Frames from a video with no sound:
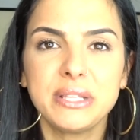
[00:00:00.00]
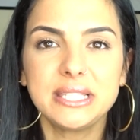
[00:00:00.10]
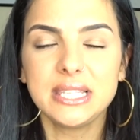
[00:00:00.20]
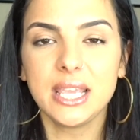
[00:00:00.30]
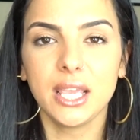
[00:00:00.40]
been
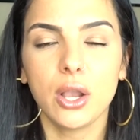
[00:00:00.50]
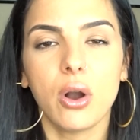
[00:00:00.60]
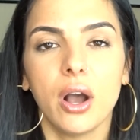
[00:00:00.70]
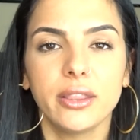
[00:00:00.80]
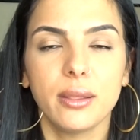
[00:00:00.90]
seeing
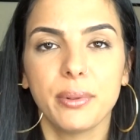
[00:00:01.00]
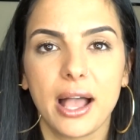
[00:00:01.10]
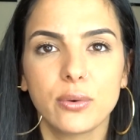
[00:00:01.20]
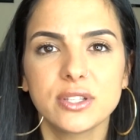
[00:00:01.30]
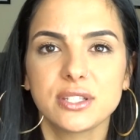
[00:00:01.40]
on the
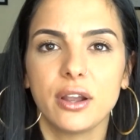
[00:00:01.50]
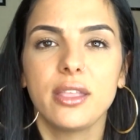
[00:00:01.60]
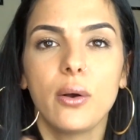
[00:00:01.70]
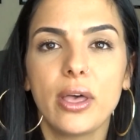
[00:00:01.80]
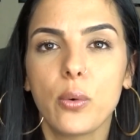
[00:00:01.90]
black ones, sorry,
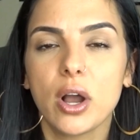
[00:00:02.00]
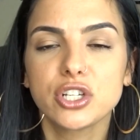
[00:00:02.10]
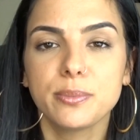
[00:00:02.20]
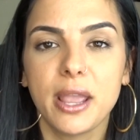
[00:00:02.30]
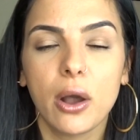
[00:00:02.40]
that like
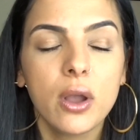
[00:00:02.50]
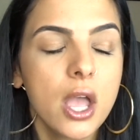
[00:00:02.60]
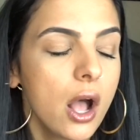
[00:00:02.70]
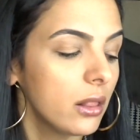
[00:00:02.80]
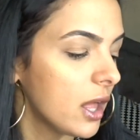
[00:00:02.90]
washed me out.
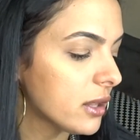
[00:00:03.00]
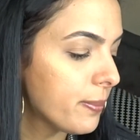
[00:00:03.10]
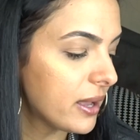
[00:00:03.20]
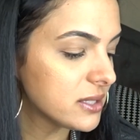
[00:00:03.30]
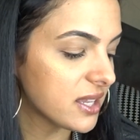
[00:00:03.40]
A lot of the
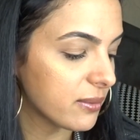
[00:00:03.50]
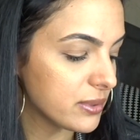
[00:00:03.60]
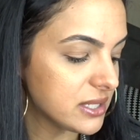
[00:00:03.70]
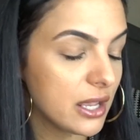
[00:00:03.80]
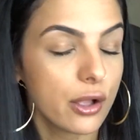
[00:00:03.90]
buttons that I've
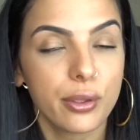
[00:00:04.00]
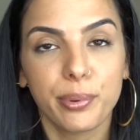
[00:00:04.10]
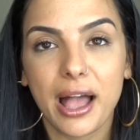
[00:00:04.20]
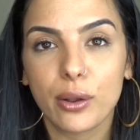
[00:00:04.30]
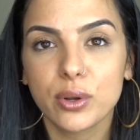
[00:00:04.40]
been seeing on the
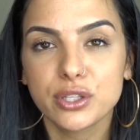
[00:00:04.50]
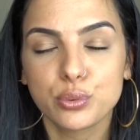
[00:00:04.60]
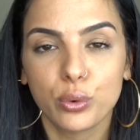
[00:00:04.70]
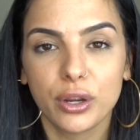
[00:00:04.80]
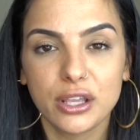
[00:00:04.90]
black
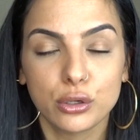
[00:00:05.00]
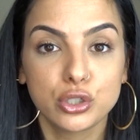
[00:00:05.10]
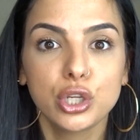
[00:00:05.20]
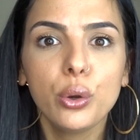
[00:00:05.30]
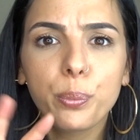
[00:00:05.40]
ones were either
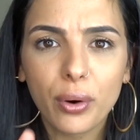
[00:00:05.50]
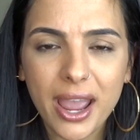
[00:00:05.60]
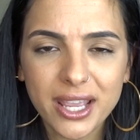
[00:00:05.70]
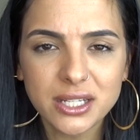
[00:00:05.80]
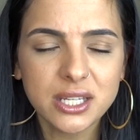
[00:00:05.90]
too
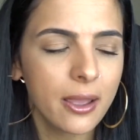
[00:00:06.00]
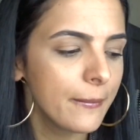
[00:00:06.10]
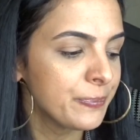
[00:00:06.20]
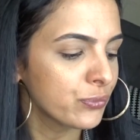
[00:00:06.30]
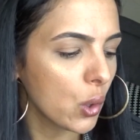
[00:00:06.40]
bright
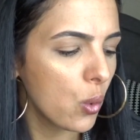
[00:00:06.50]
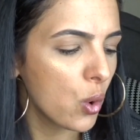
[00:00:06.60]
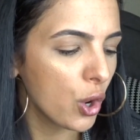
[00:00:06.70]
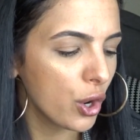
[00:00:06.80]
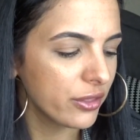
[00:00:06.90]

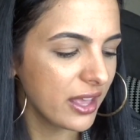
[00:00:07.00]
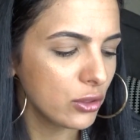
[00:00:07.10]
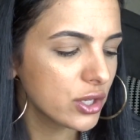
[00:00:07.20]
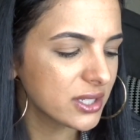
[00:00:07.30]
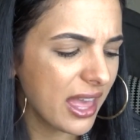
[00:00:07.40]
or they
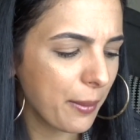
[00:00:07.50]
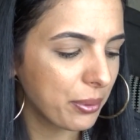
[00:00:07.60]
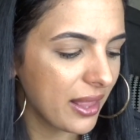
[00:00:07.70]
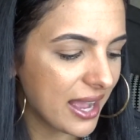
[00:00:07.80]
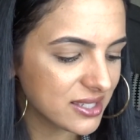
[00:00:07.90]
looked like
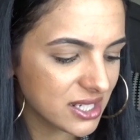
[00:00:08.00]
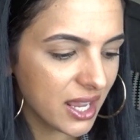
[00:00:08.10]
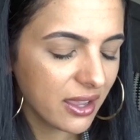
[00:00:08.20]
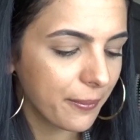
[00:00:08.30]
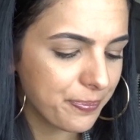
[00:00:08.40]

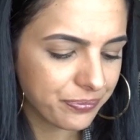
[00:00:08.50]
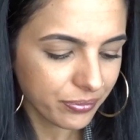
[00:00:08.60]
plastic.